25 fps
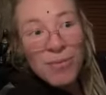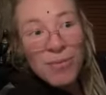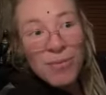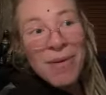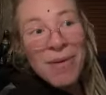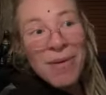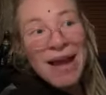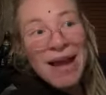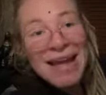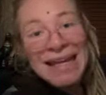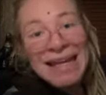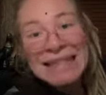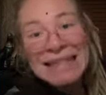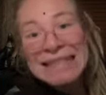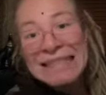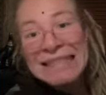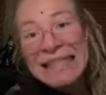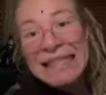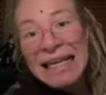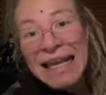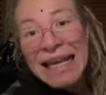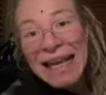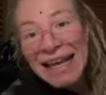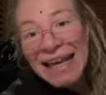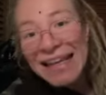buy a
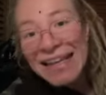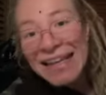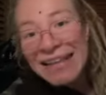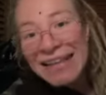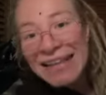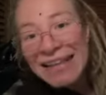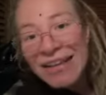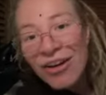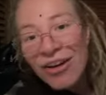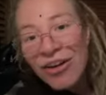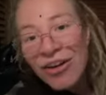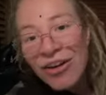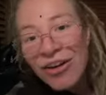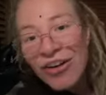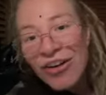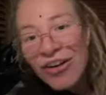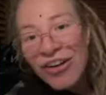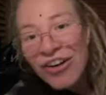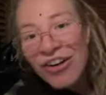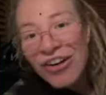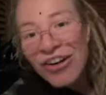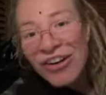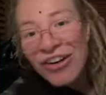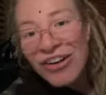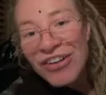ticket
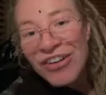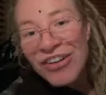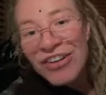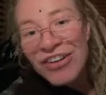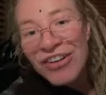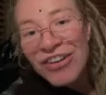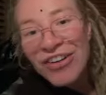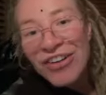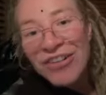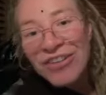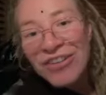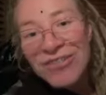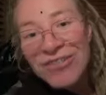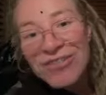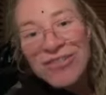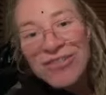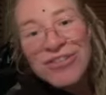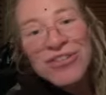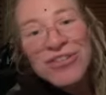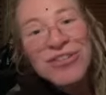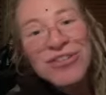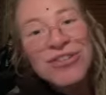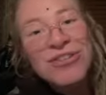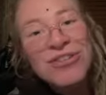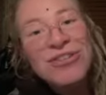or, you know,
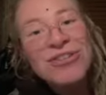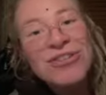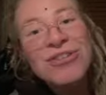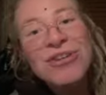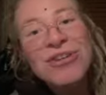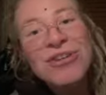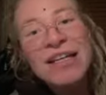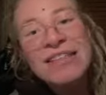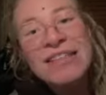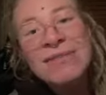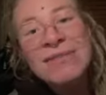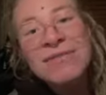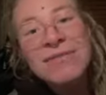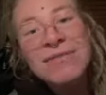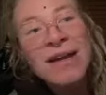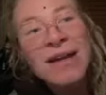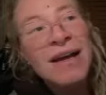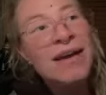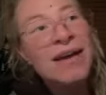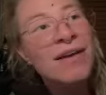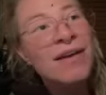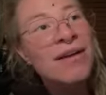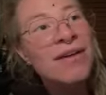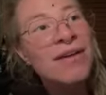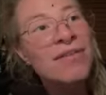to
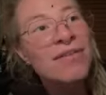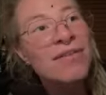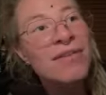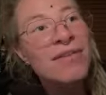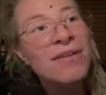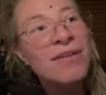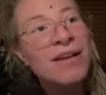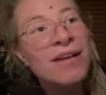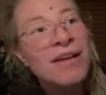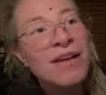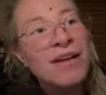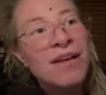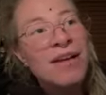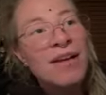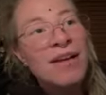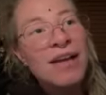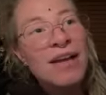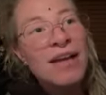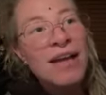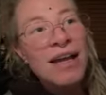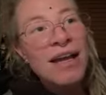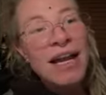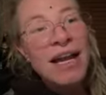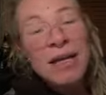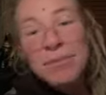a
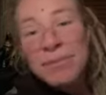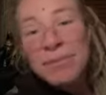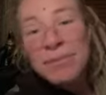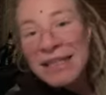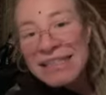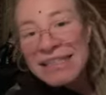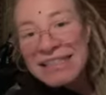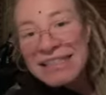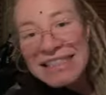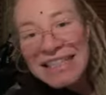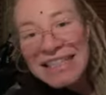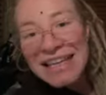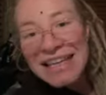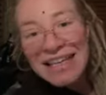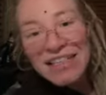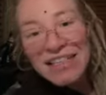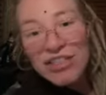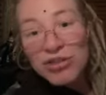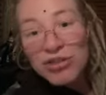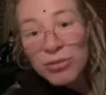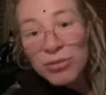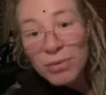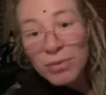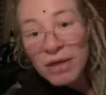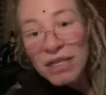airplane ticket.
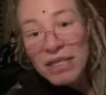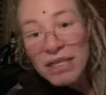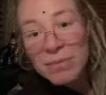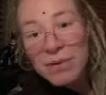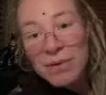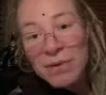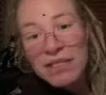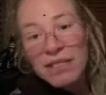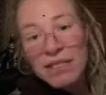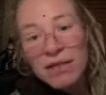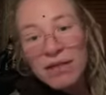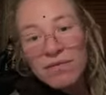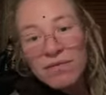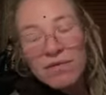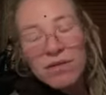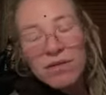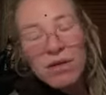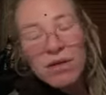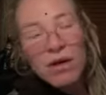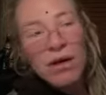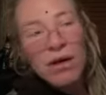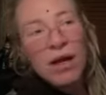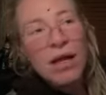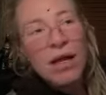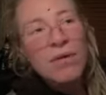It's super expensive.
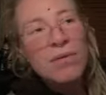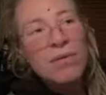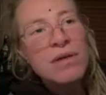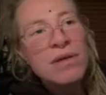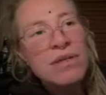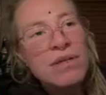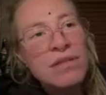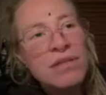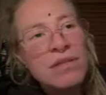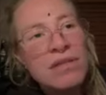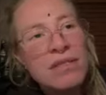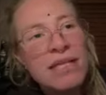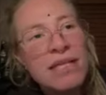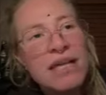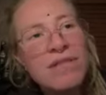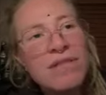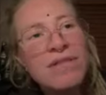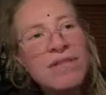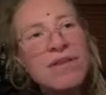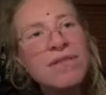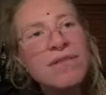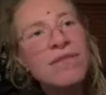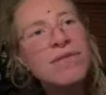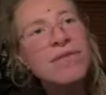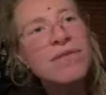So I was
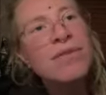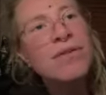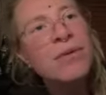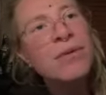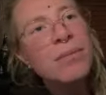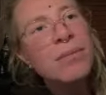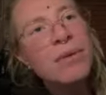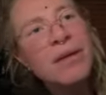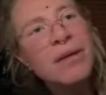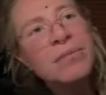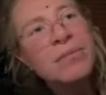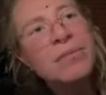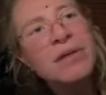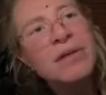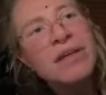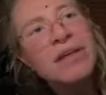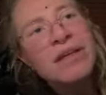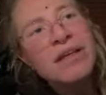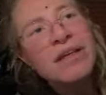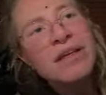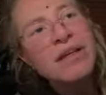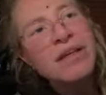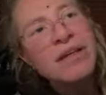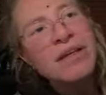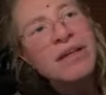saving for
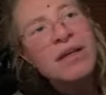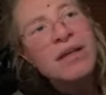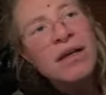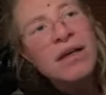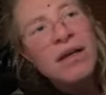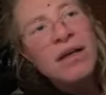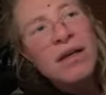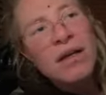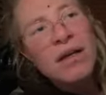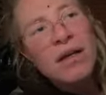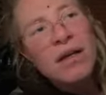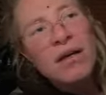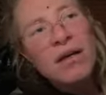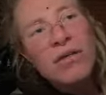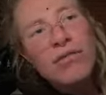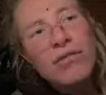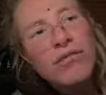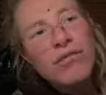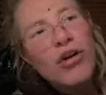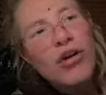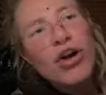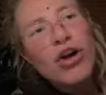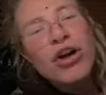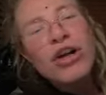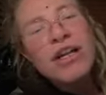maybe
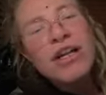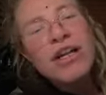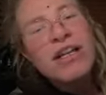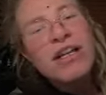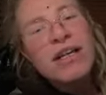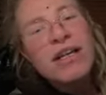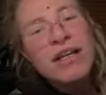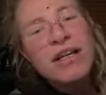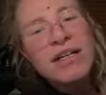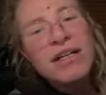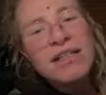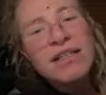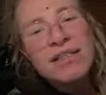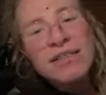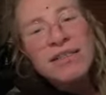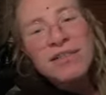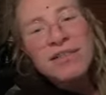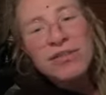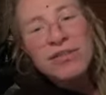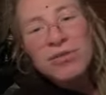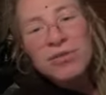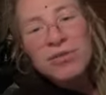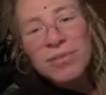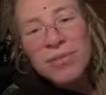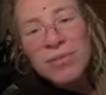4 years
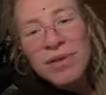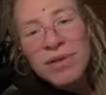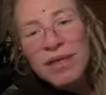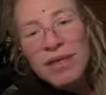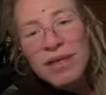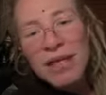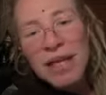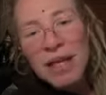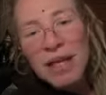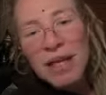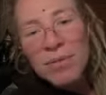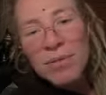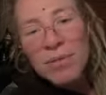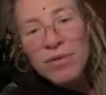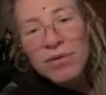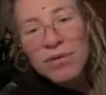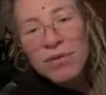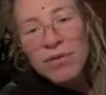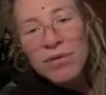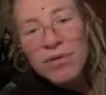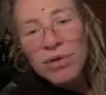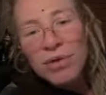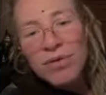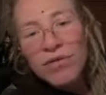to be able to